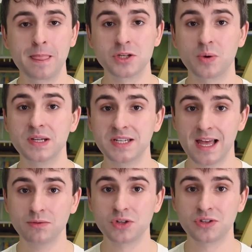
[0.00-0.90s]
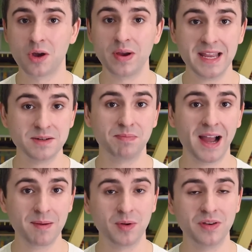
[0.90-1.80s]
So it sounds as though it is
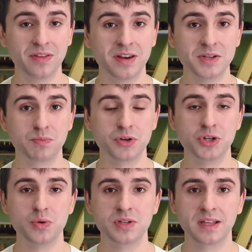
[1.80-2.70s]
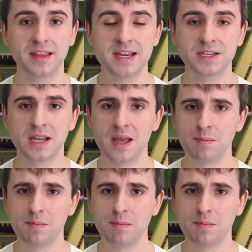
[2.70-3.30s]
Bachmann that is producing this,